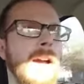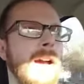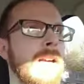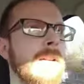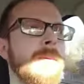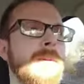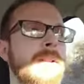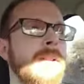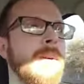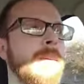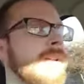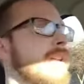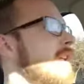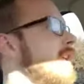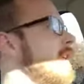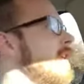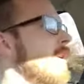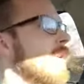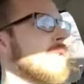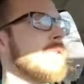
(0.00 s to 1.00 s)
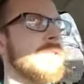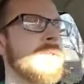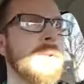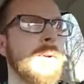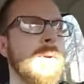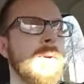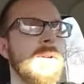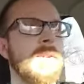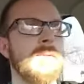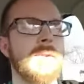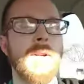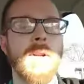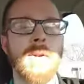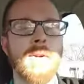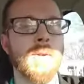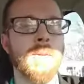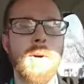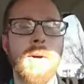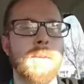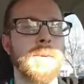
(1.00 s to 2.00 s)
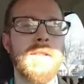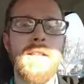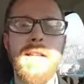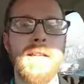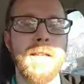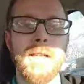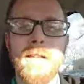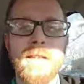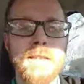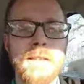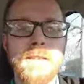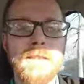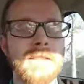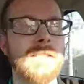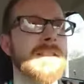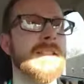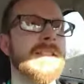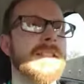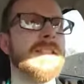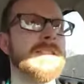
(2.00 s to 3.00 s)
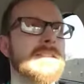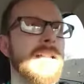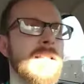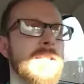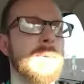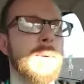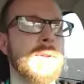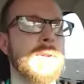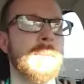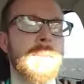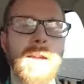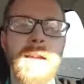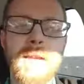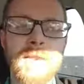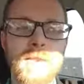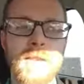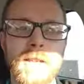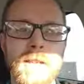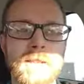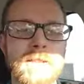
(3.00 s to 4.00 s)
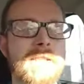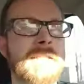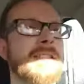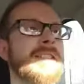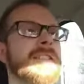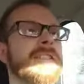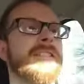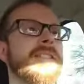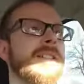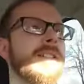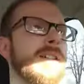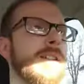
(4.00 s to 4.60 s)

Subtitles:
How do we know we need to go to the store if we don't know what we need? That's what the man thinks.